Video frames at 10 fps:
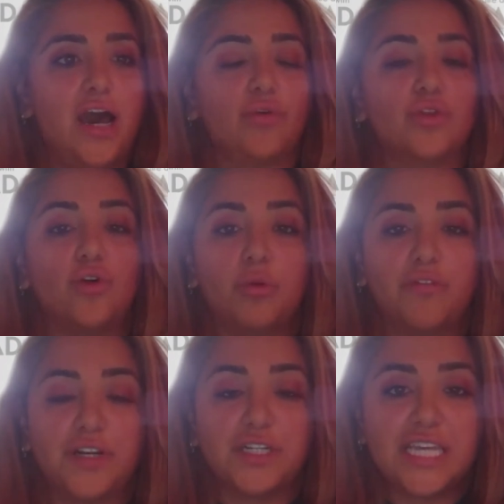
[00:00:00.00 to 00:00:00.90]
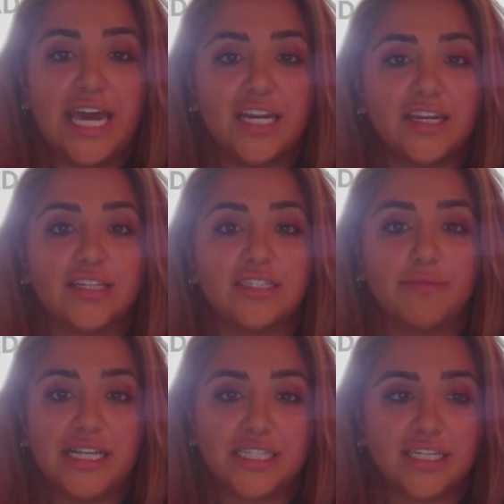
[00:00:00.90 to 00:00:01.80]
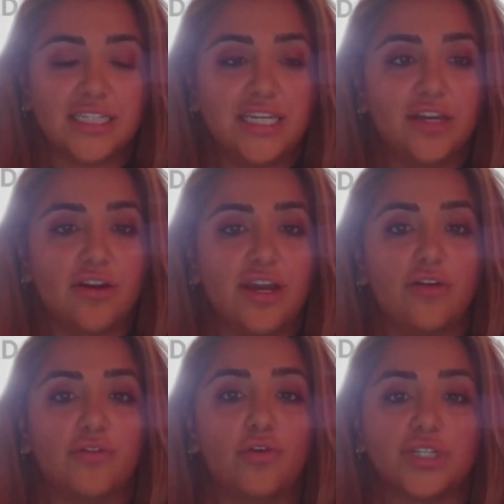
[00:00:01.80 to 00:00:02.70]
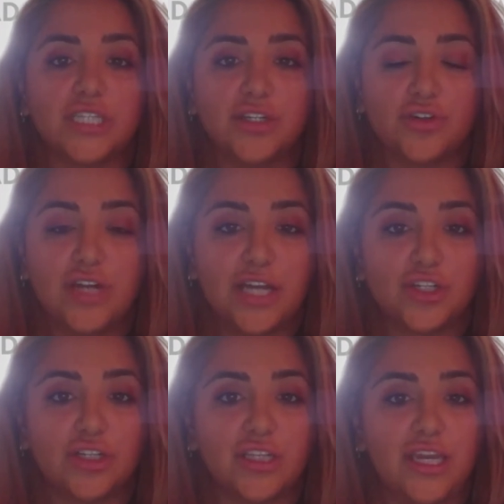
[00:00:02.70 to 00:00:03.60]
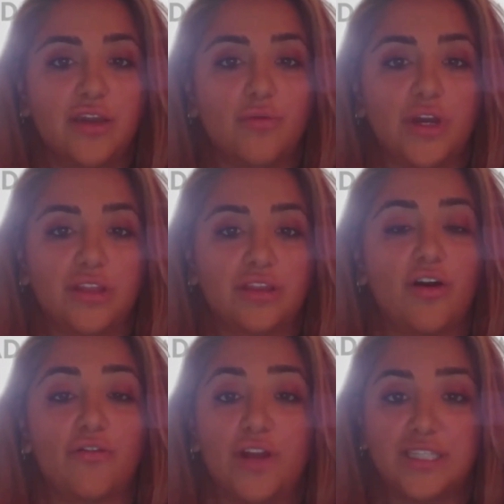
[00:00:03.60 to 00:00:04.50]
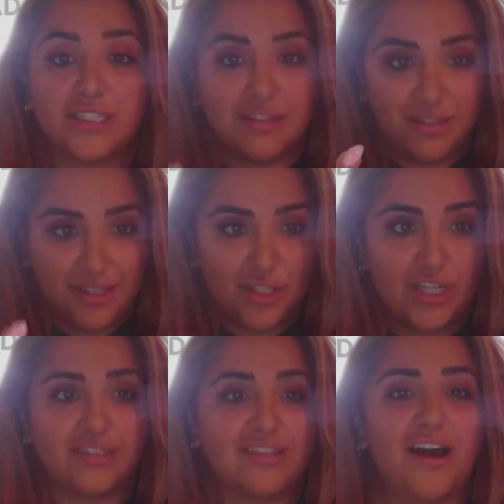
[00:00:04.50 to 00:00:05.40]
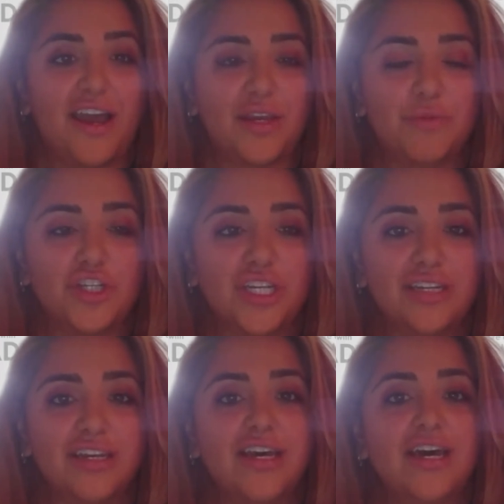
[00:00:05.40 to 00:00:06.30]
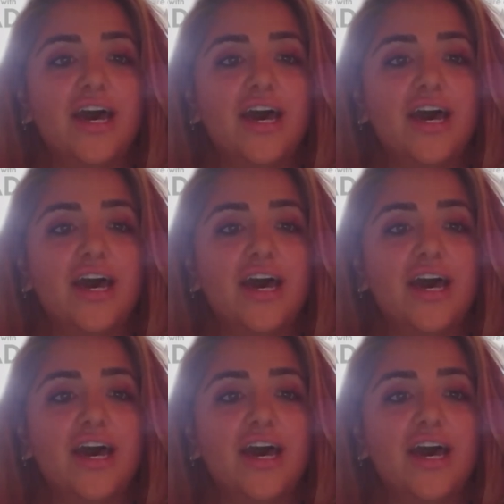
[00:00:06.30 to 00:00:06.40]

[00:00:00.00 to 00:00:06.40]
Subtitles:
with Global Affairs Canada, domestically here, and of course internationally with our friends such as the High Commission,